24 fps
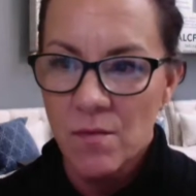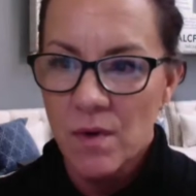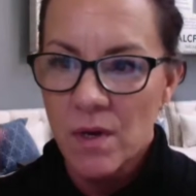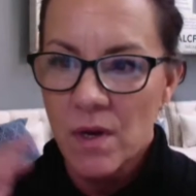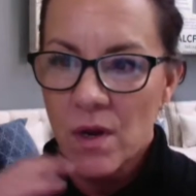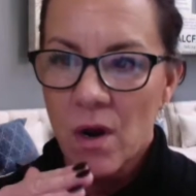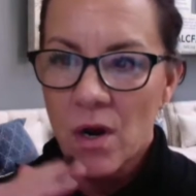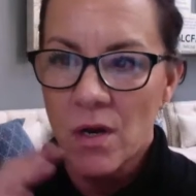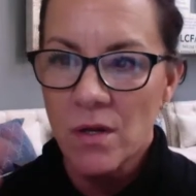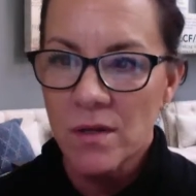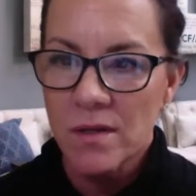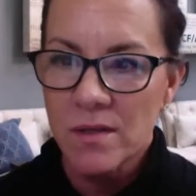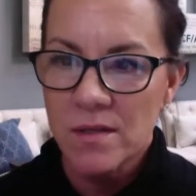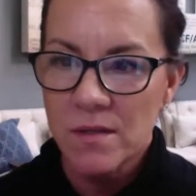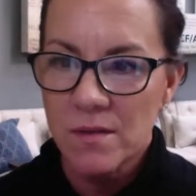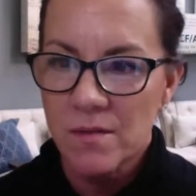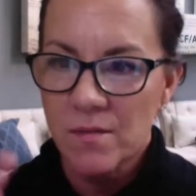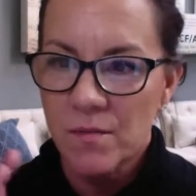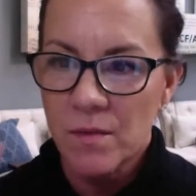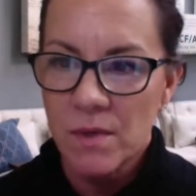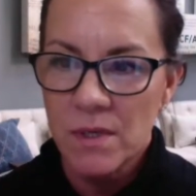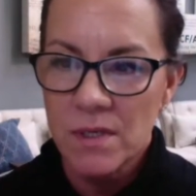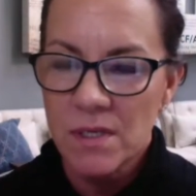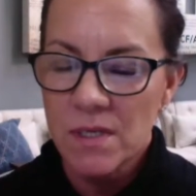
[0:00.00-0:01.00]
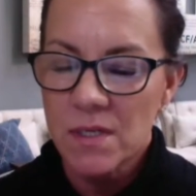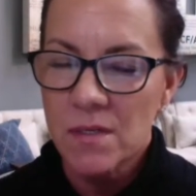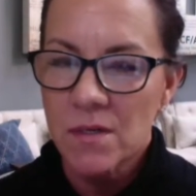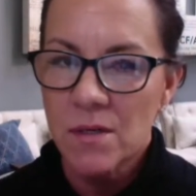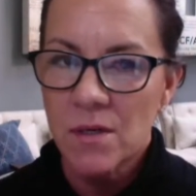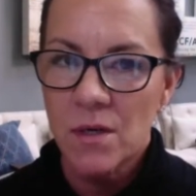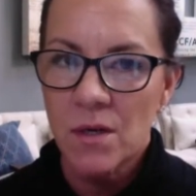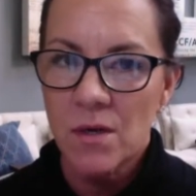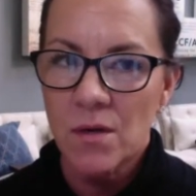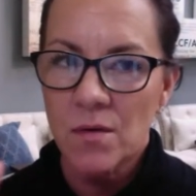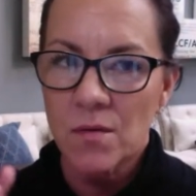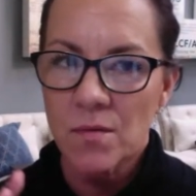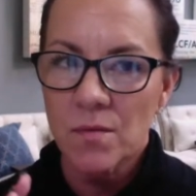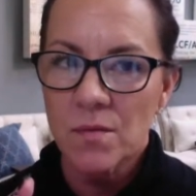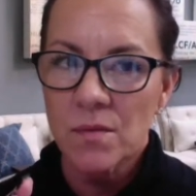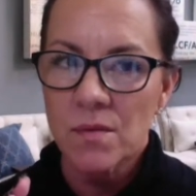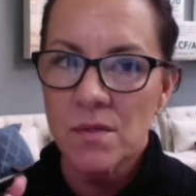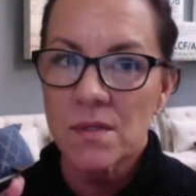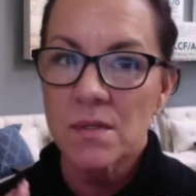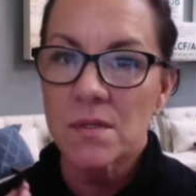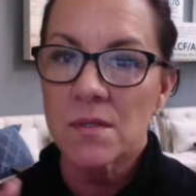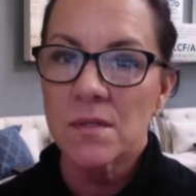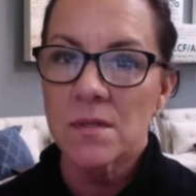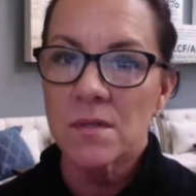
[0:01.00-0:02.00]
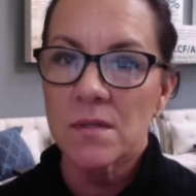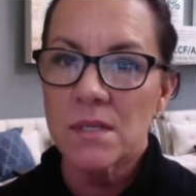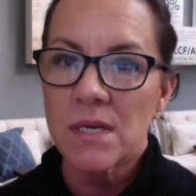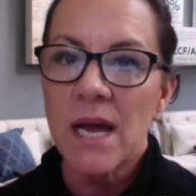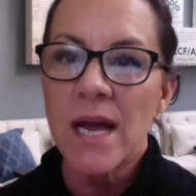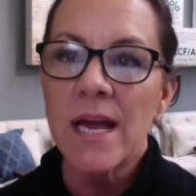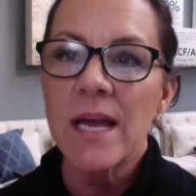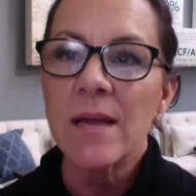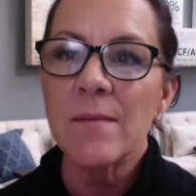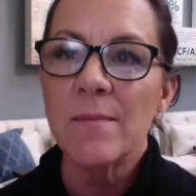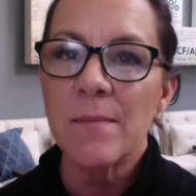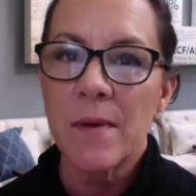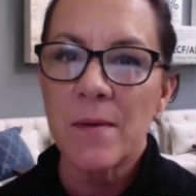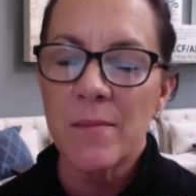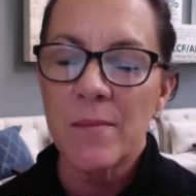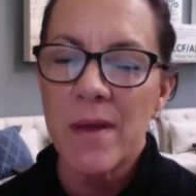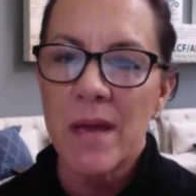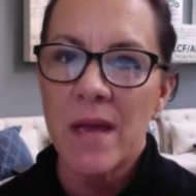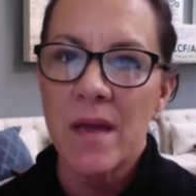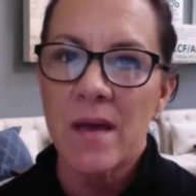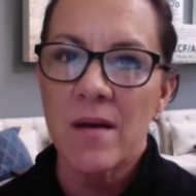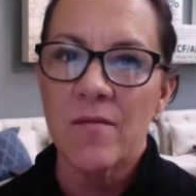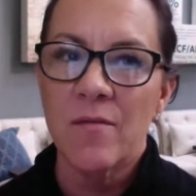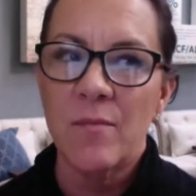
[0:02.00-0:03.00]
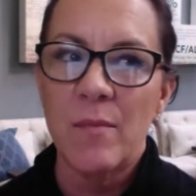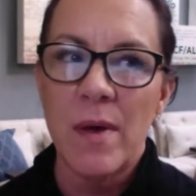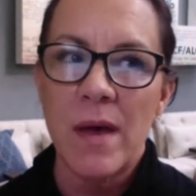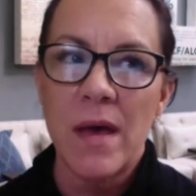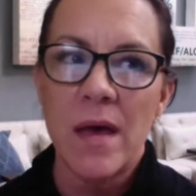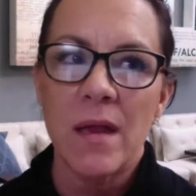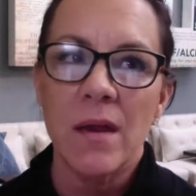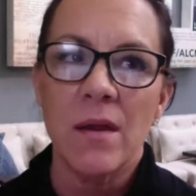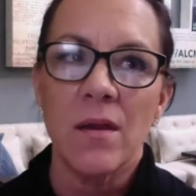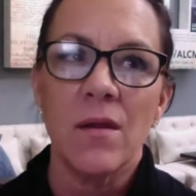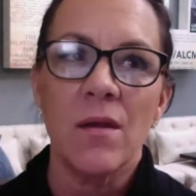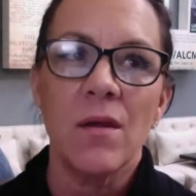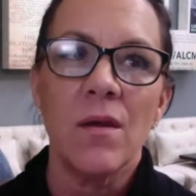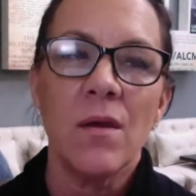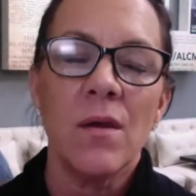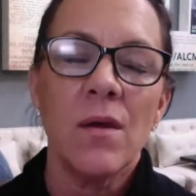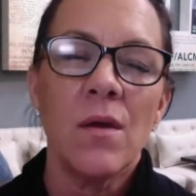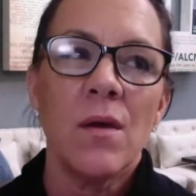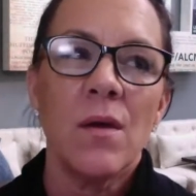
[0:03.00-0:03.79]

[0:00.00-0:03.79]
regardless of what type it may have been,